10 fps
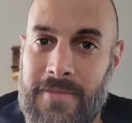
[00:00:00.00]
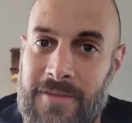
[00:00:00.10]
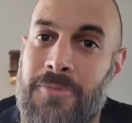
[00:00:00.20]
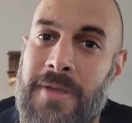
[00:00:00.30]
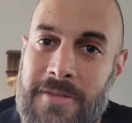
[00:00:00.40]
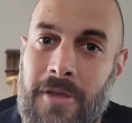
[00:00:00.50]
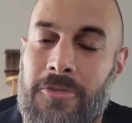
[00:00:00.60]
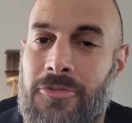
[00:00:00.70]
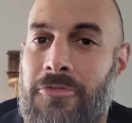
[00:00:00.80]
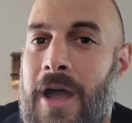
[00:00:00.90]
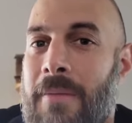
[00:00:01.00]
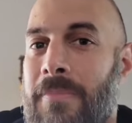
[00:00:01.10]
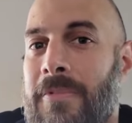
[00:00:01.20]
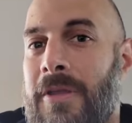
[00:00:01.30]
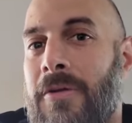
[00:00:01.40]
the speed does drop.
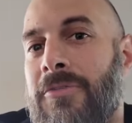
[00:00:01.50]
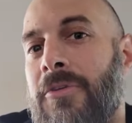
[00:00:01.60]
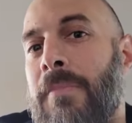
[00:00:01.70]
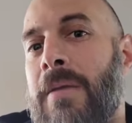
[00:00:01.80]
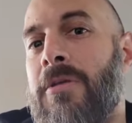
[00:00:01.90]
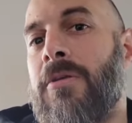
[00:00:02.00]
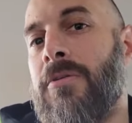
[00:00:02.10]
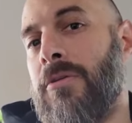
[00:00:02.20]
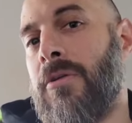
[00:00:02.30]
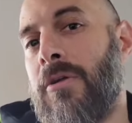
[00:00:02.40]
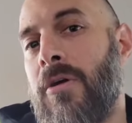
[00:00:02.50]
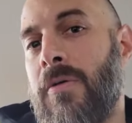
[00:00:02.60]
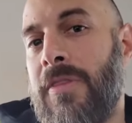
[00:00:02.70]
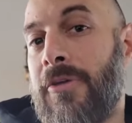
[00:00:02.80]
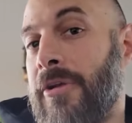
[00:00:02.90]
You know, so maybe you're
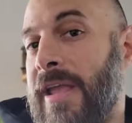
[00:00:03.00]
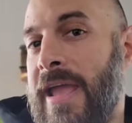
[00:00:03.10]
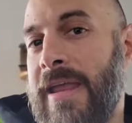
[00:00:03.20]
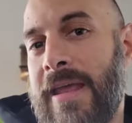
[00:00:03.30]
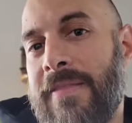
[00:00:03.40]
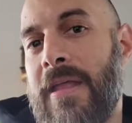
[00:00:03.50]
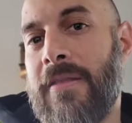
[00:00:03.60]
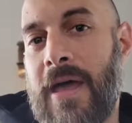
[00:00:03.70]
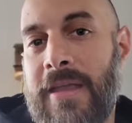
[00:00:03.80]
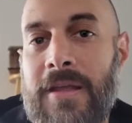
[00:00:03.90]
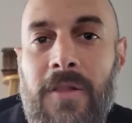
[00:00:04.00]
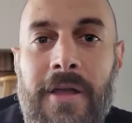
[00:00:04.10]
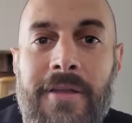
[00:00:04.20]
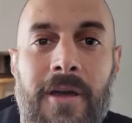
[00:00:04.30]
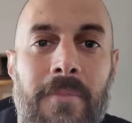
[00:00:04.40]
going 38, and then the
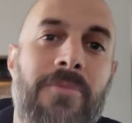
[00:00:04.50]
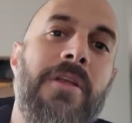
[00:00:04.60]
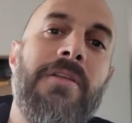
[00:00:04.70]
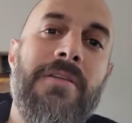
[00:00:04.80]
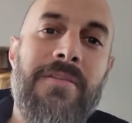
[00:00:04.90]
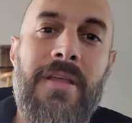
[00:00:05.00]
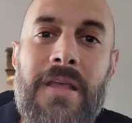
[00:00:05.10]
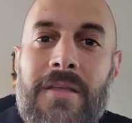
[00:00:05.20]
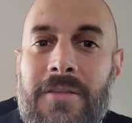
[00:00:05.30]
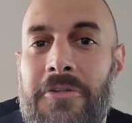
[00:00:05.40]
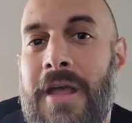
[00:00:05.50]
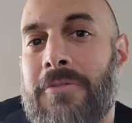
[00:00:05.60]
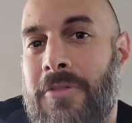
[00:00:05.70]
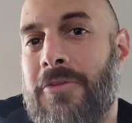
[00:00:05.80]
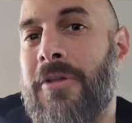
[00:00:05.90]
incline comes and you're down
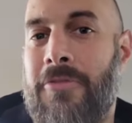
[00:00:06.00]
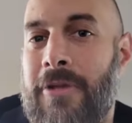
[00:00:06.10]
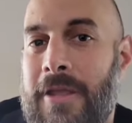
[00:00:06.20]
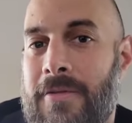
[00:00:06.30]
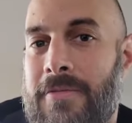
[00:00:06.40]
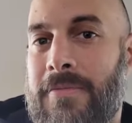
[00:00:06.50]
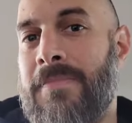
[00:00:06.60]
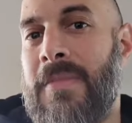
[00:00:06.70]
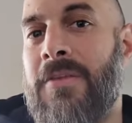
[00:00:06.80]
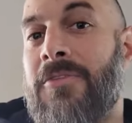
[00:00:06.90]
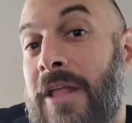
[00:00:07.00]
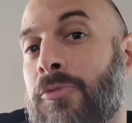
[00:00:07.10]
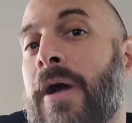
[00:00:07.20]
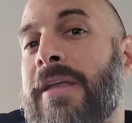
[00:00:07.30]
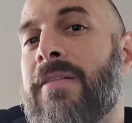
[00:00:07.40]
to 33. So that's
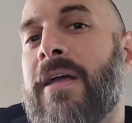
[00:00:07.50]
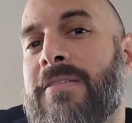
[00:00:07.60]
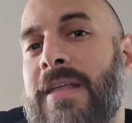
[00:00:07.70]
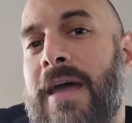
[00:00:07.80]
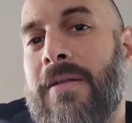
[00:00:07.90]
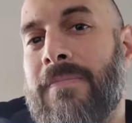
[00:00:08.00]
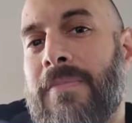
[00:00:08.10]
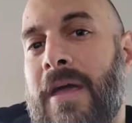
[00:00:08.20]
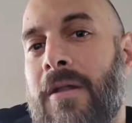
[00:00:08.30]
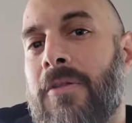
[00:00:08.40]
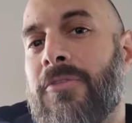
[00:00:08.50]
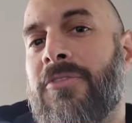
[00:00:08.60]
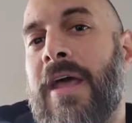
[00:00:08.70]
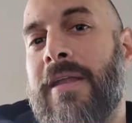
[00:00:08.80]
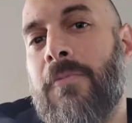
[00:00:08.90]
why he likes that other
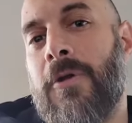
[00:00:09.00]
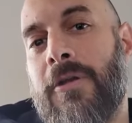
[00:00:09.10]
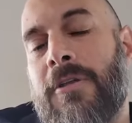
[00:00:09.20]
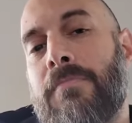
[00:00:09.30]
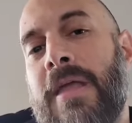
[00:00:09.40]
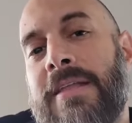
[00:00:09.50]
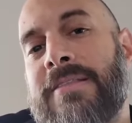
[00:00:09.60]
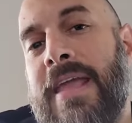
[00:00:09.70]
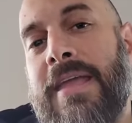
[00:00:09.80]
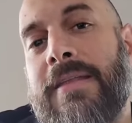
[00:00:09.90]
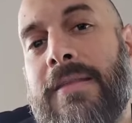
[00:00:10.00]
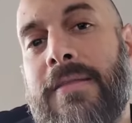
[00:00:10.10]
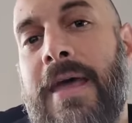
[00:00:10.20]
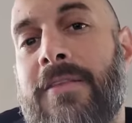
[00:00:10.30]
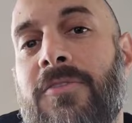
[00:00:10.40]
setting where it can maintain
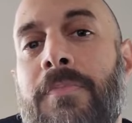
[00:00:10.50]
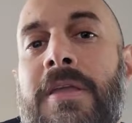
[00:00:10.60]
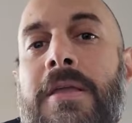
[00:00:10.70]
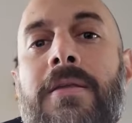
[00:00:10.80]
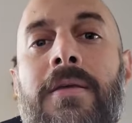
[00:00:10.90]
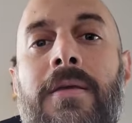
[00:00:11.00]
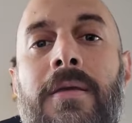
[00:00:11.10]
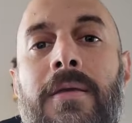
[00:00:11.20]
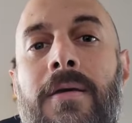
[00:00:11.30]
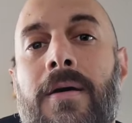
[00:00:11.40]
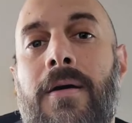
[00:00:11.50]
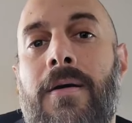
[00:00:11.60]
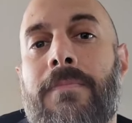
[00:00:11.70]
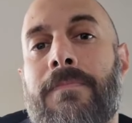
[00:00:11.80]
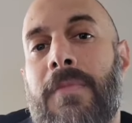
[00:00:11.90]
that speed
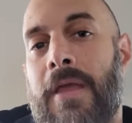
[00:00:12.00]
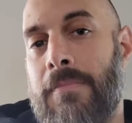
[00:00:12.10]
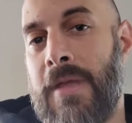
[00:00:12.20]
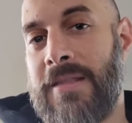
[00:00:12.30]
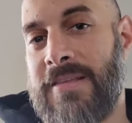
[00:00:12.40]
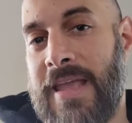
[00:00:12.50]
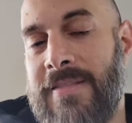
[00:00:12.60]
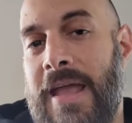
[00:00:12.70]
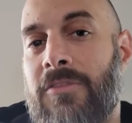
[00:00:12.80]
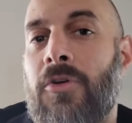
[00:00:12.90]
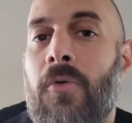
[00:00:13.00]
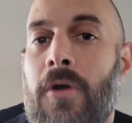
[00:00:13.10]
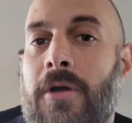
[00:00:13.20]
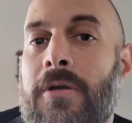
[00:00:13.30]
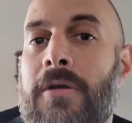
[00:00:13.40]
and maintain that torque